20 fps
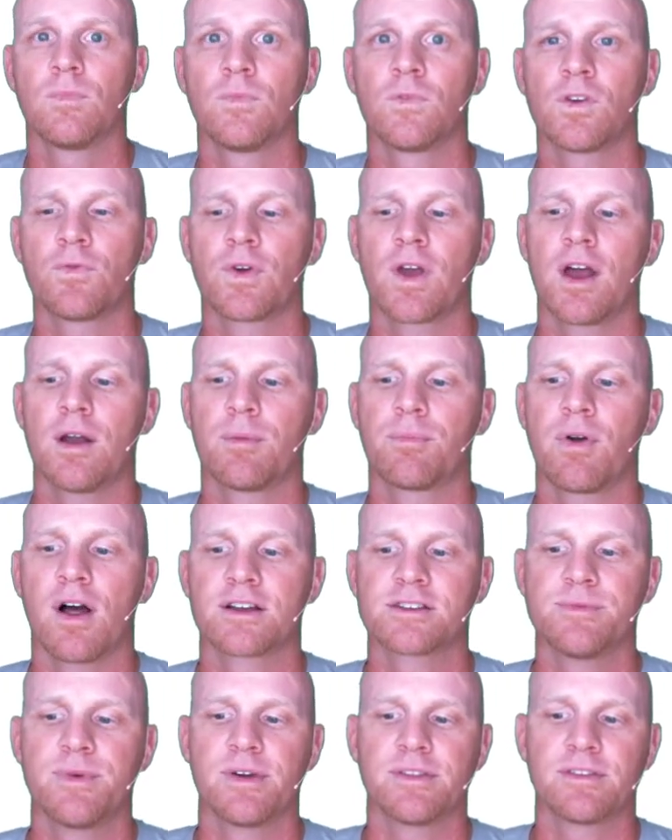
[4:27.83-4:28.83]
So if we kind of
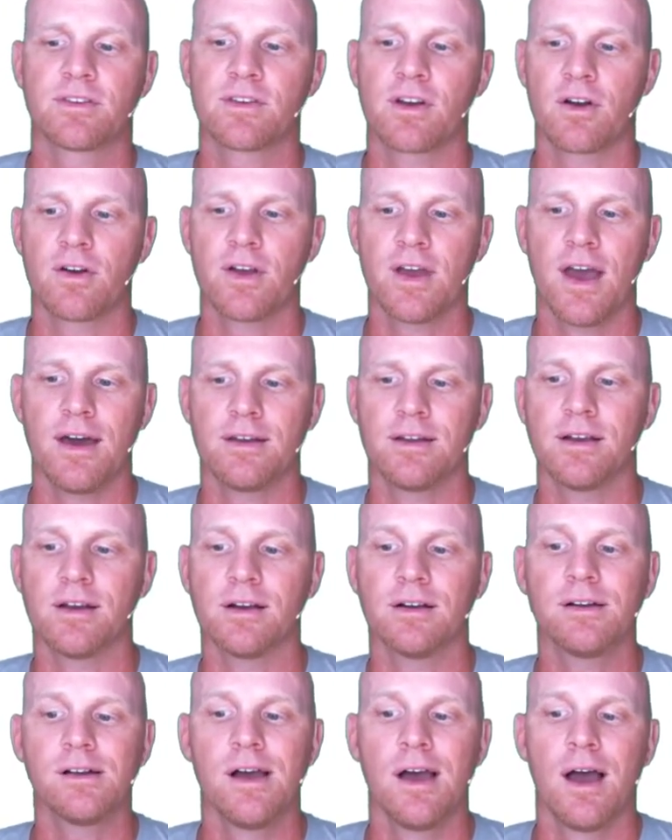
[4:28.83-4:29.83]
approximate this in our head
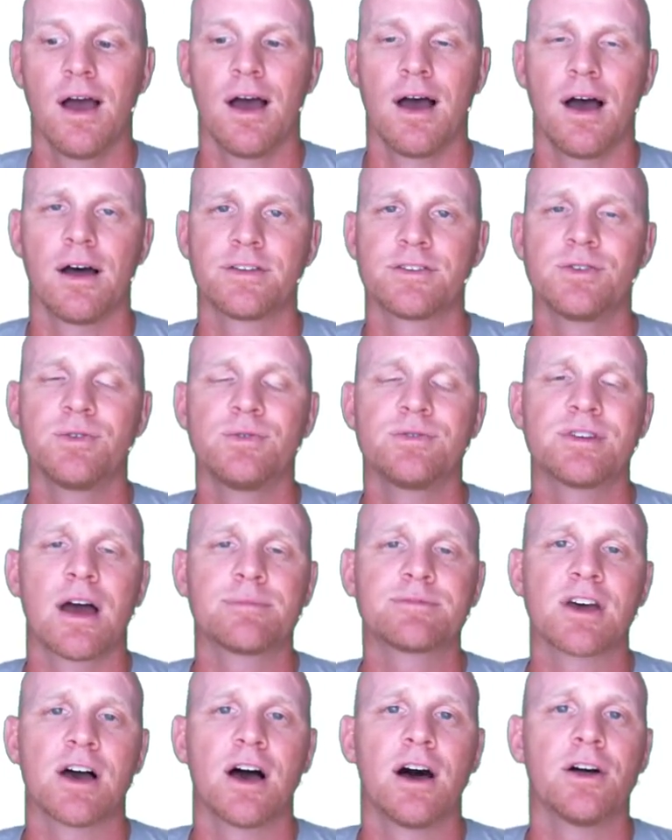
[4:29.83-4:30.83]
here, uh, 2
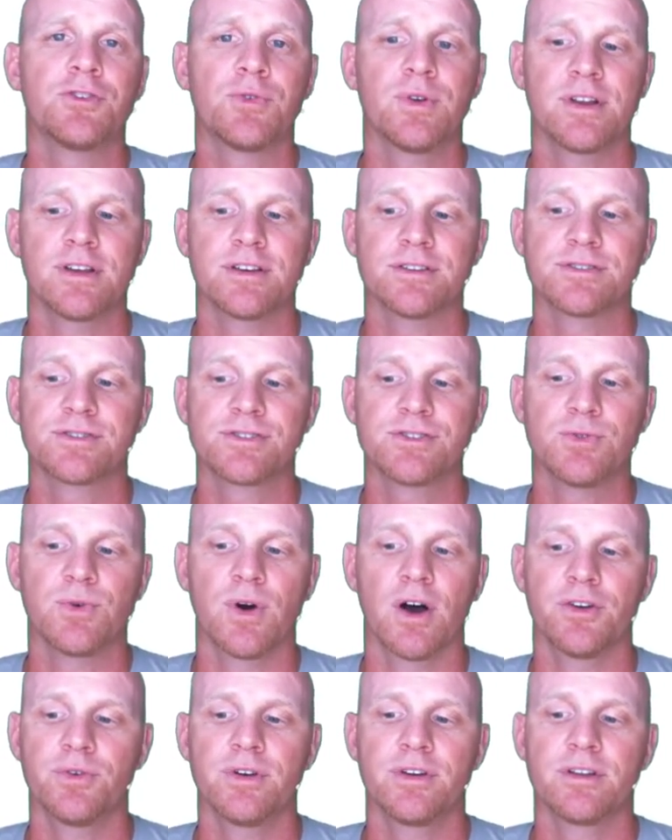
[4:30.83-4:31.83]
times 100 is
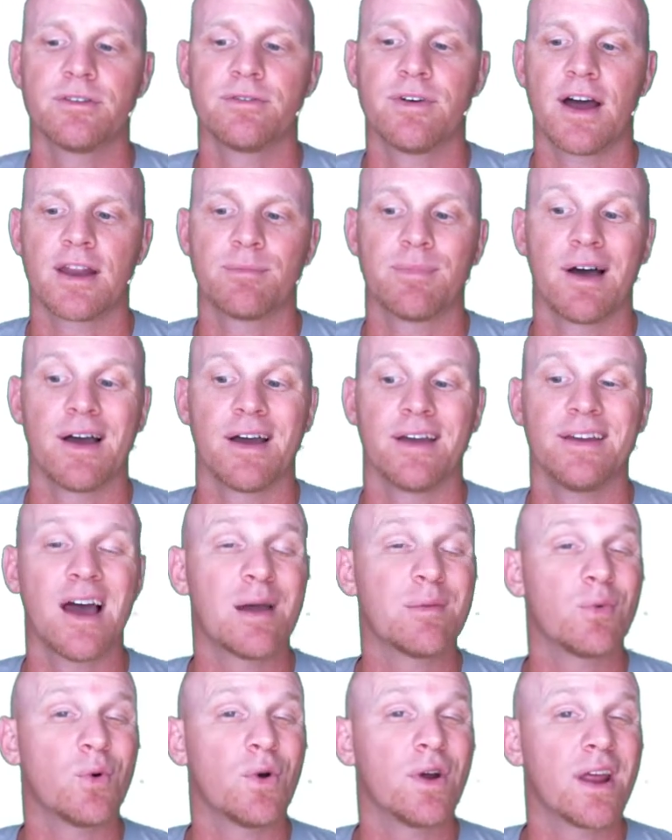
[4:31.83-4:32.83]
200, divided by
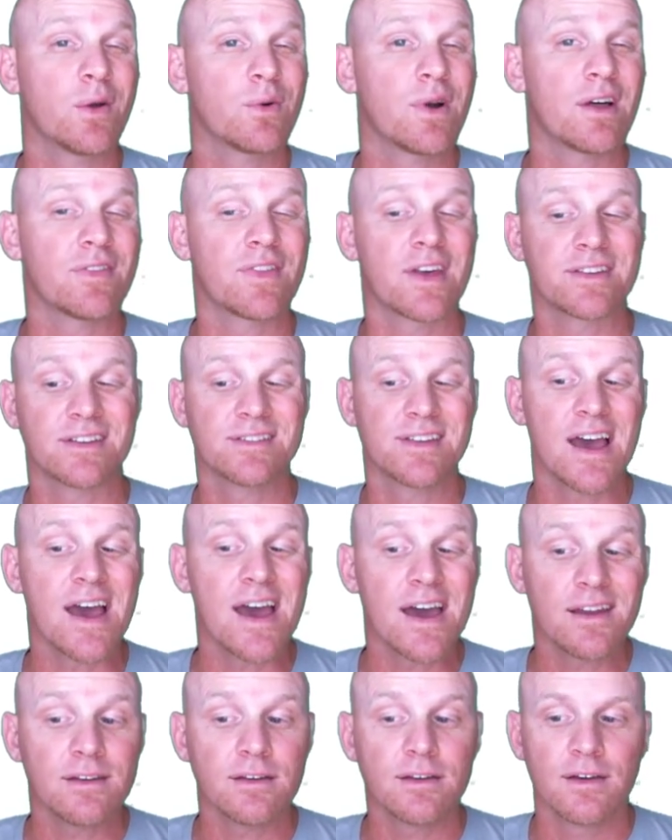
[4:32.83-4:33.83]
9.8, round that to
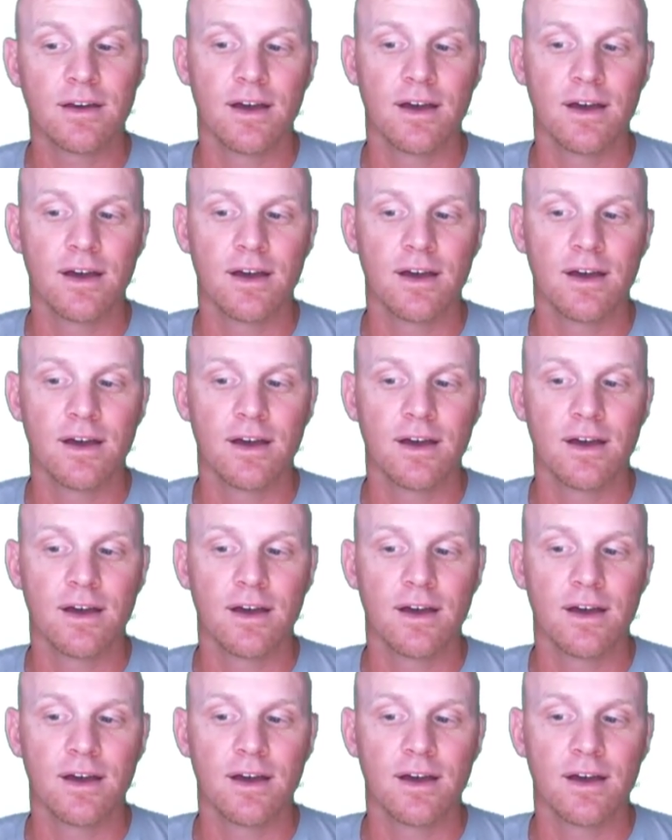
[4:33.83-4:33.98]
10.